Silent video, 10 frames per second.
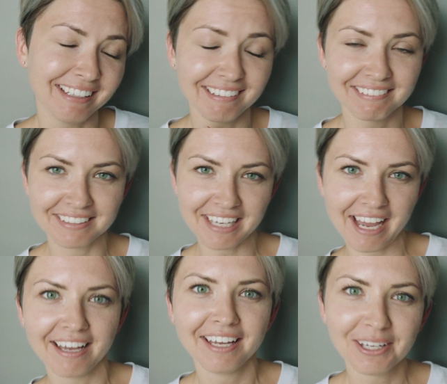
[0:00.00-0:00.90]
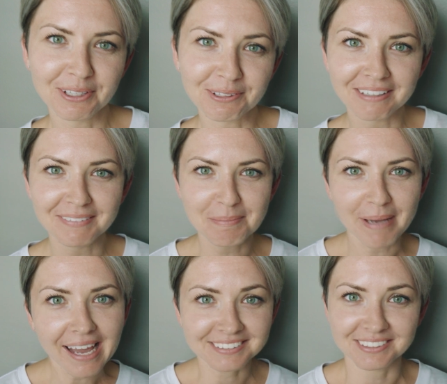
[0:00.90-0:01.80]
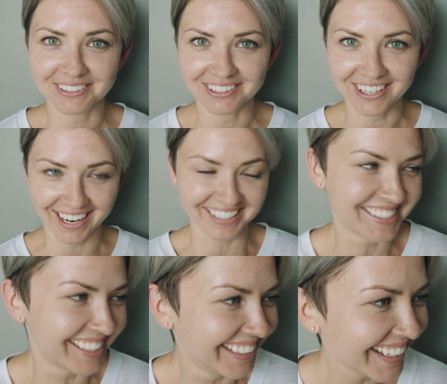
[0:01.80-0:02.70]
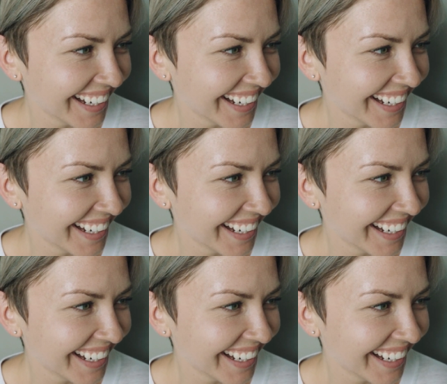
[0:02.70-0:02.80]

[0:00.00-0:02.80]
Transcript: oh yeah, you don't have any bags under your eyes.